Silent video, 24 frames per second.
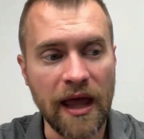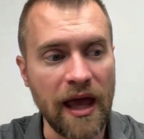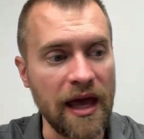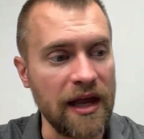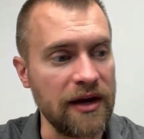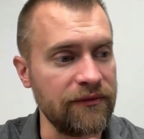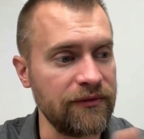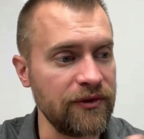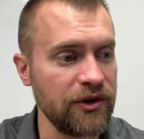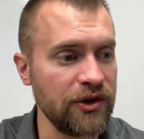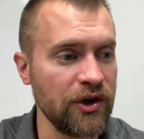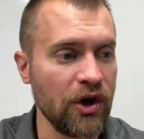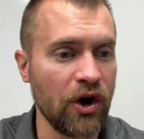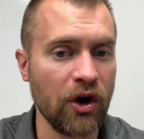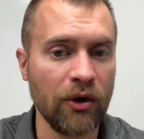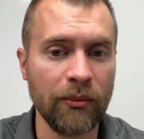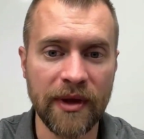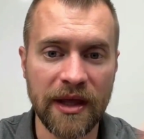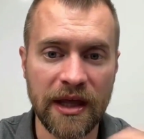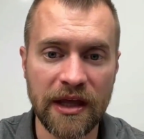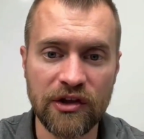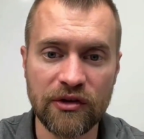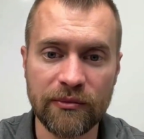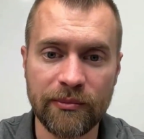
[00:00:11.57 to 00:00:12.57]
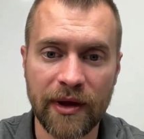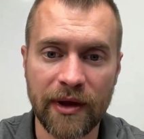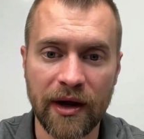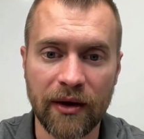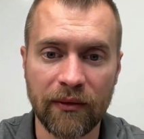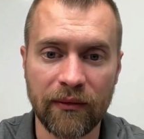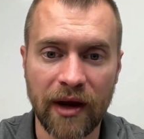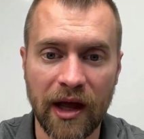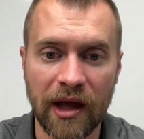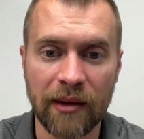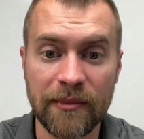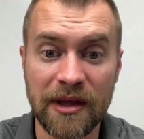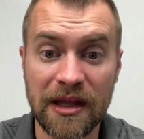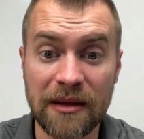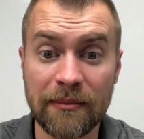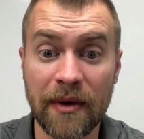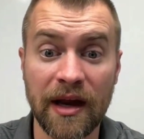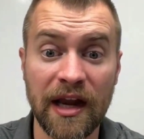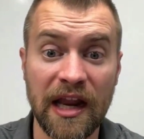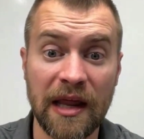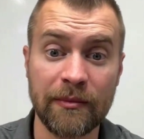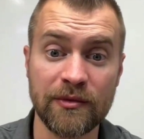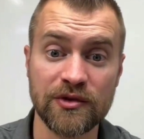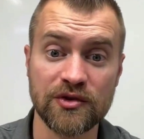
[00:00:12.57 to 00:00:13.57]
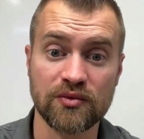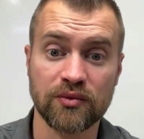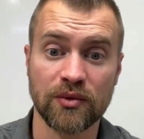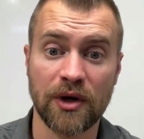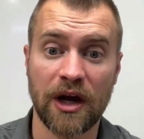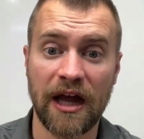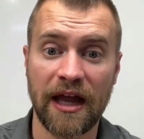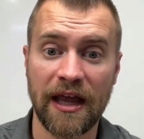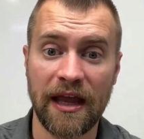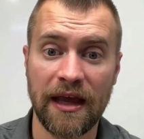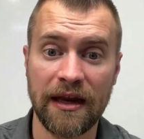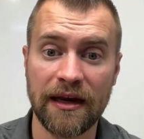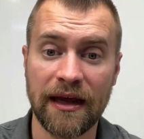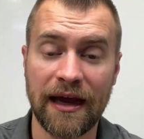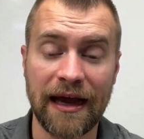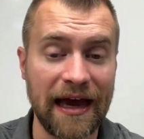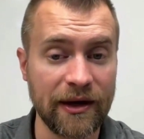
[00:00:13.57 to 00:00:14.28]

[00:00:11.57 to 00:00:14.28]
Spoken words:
And if you know me, you've been around me, my name is Ryan.